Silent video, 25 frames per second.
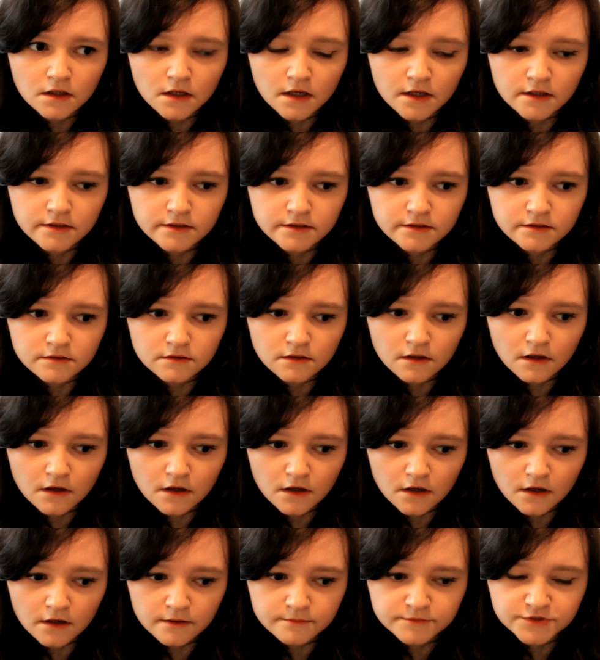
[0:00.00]
And
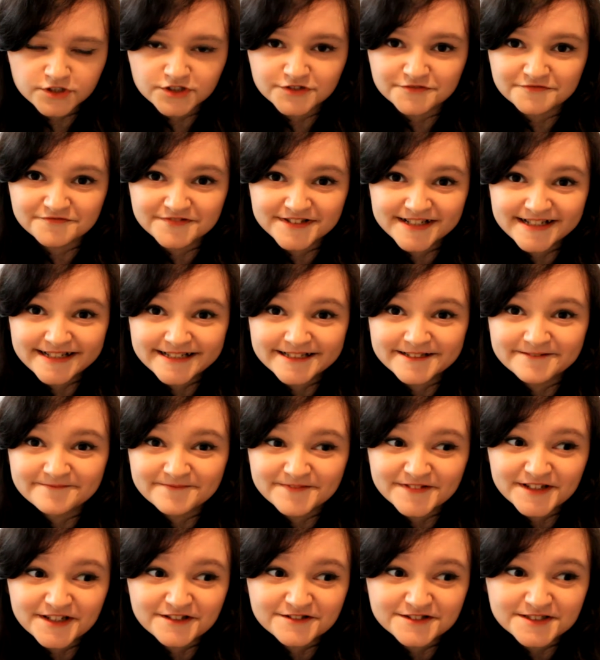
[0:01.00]
I'm just really
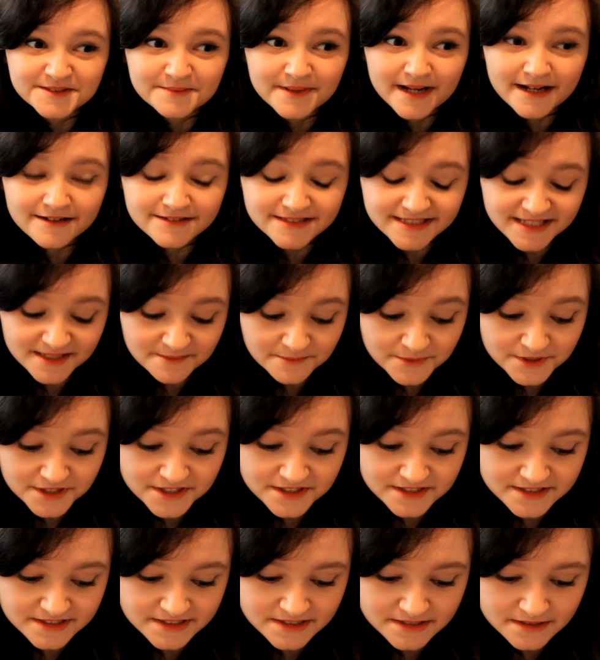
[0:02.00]
confused about it
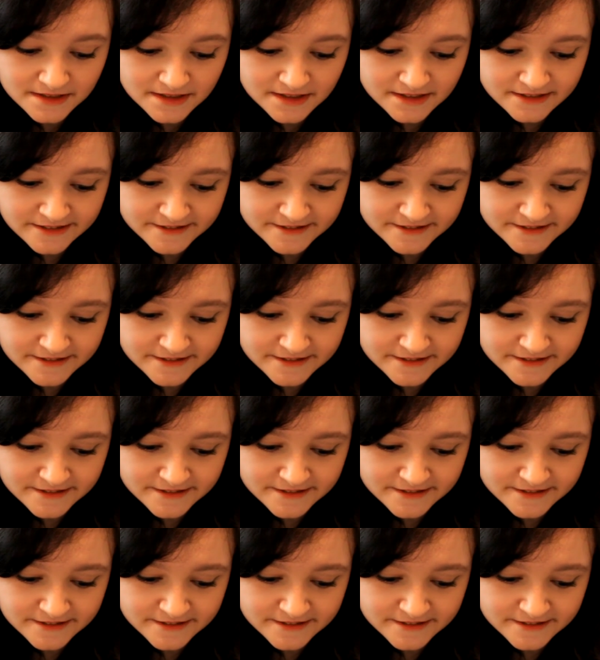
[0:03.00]
because